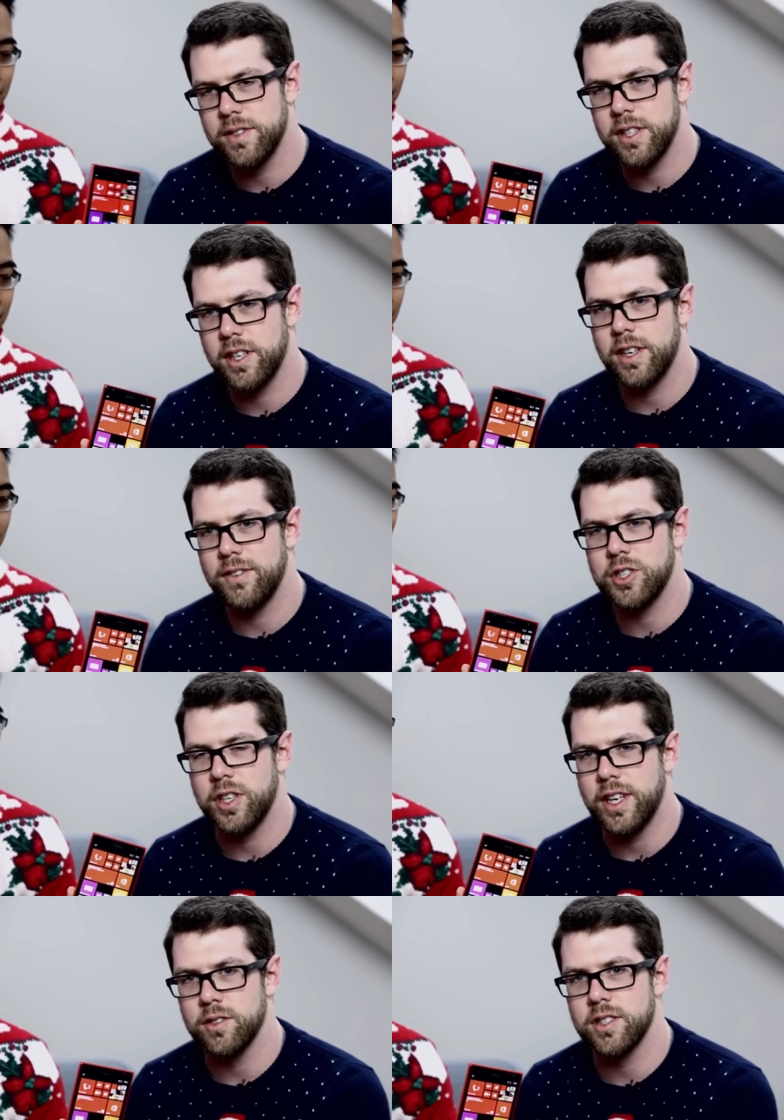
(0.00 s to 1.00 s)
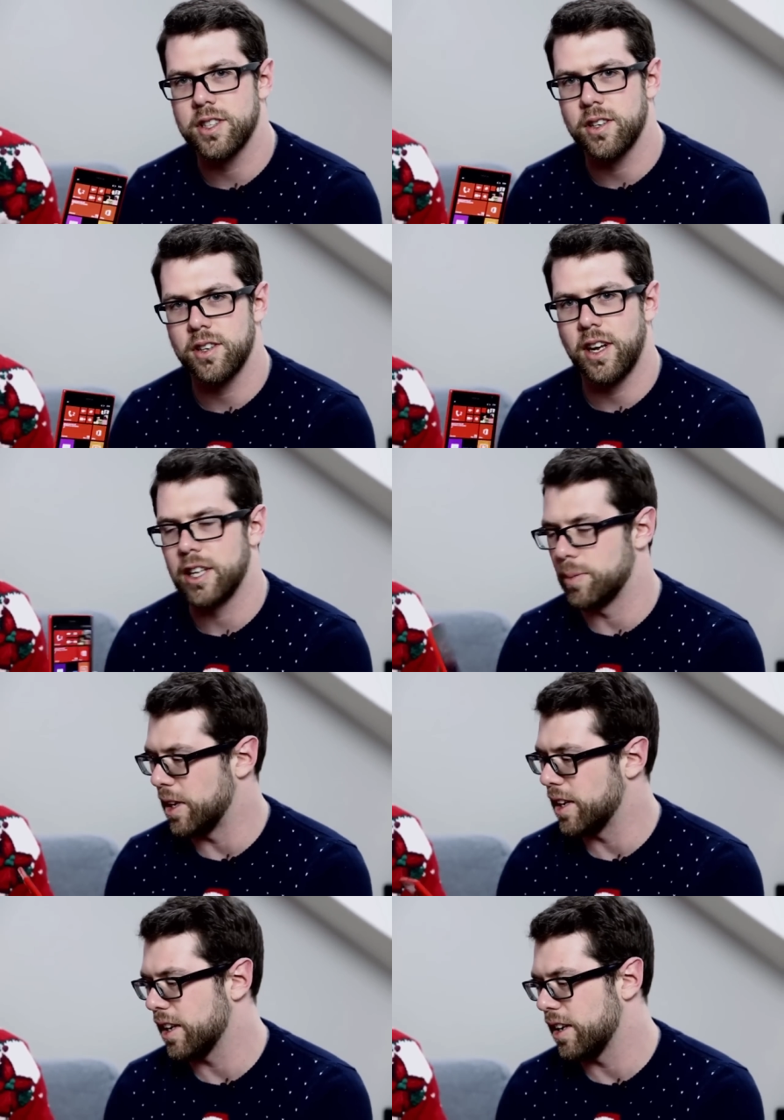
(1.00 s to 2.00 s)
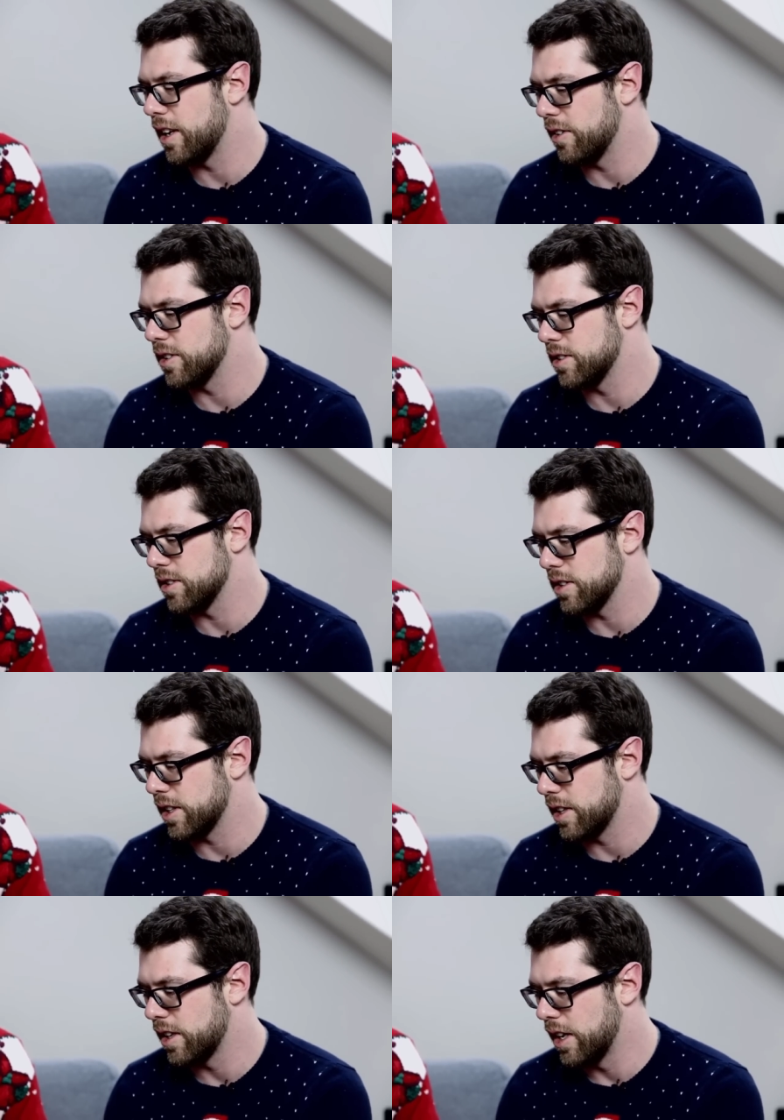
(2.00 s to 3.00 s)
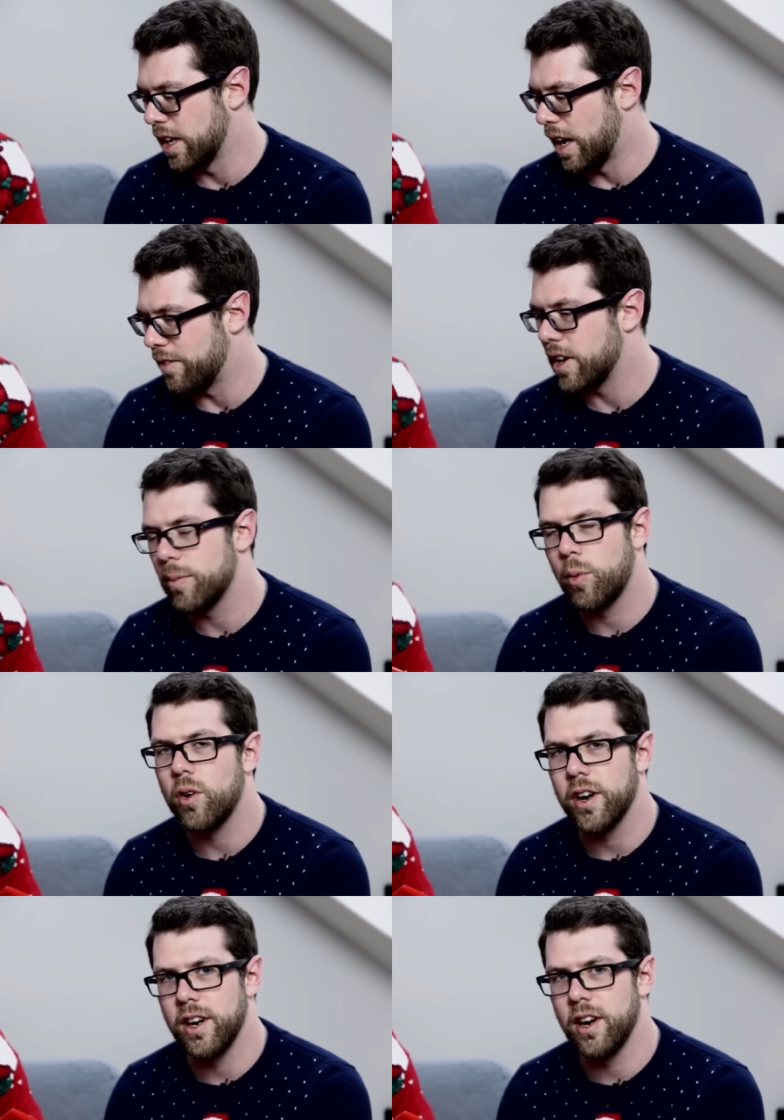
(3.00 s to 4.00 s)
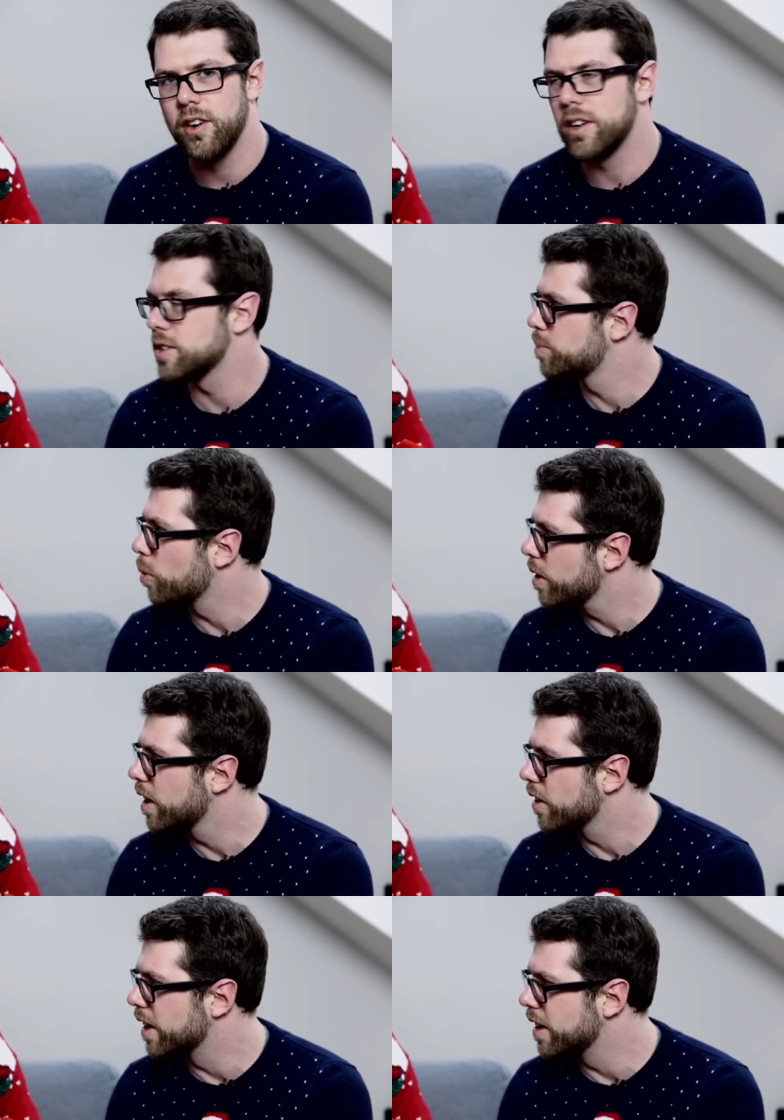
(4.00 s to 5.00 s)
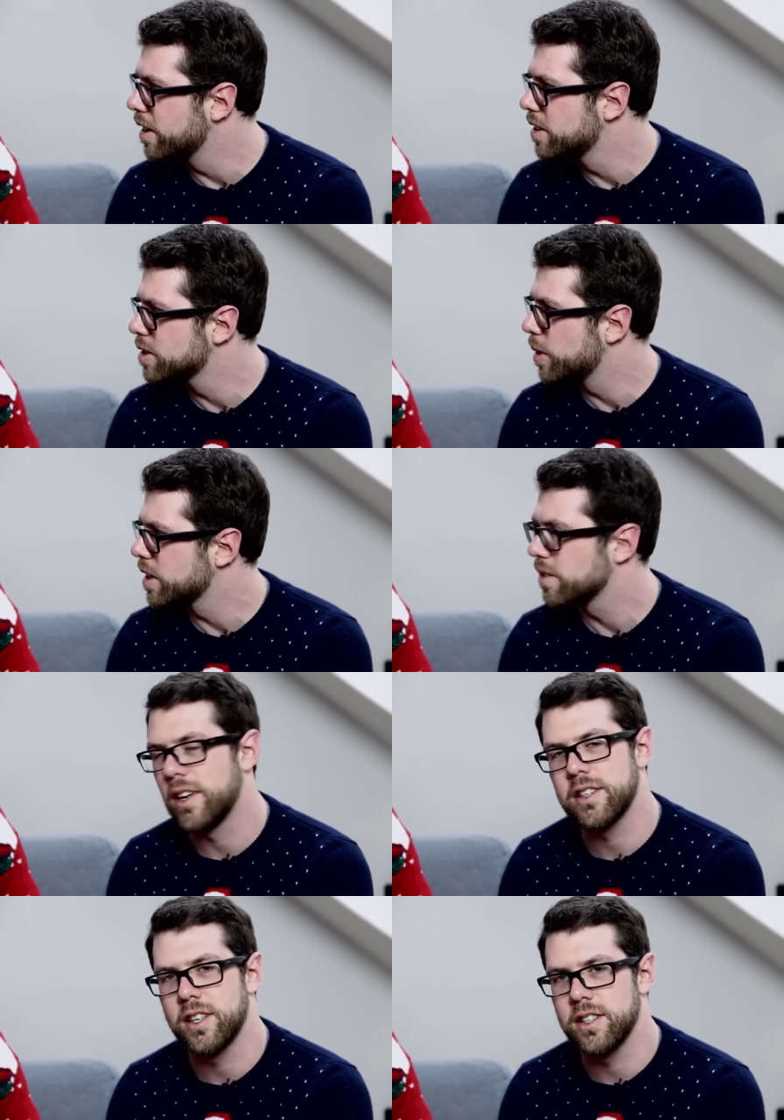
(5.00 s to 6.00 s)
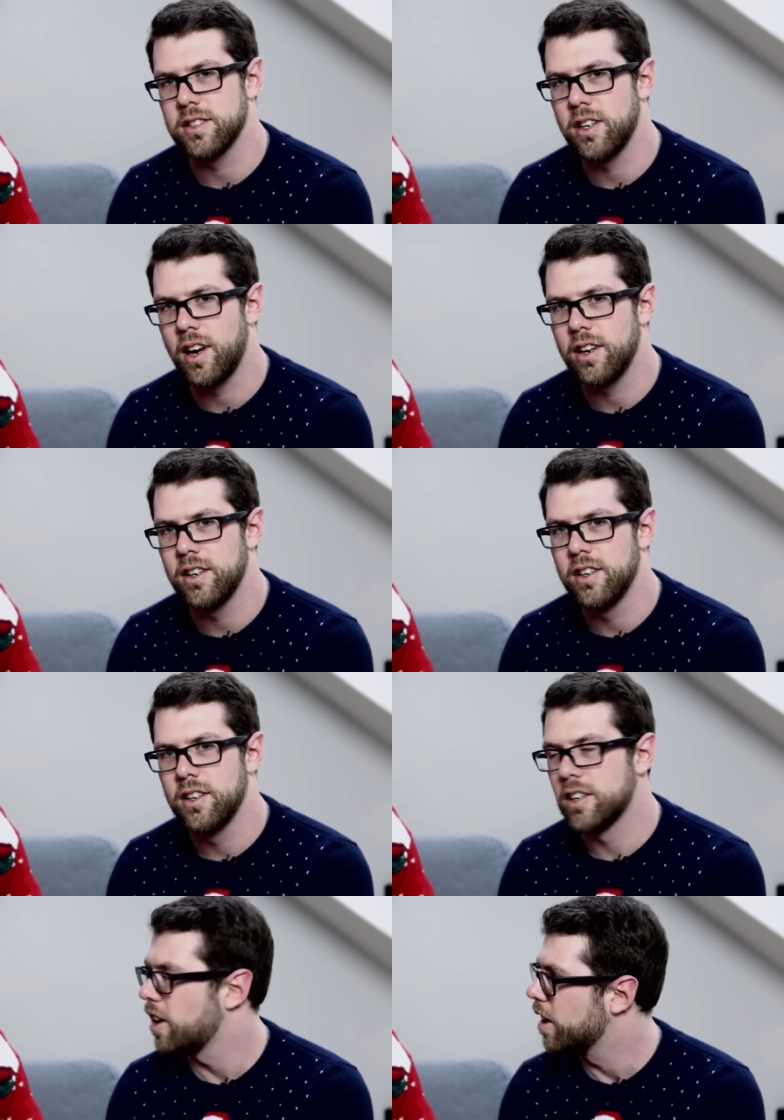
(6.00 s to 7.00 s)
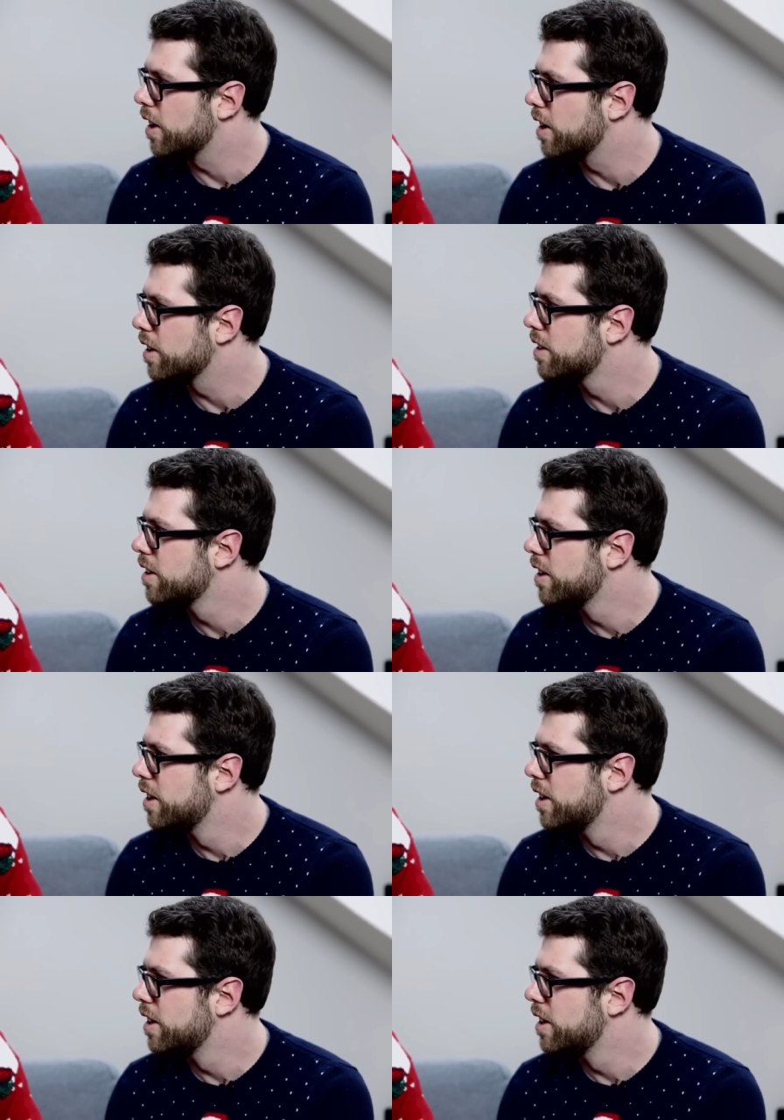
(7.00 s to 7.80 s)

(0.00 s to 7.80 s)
It was really visually interesting at the beginning, and now it's just like I find it boring now. It's boring already, despite the fact that it's not caught on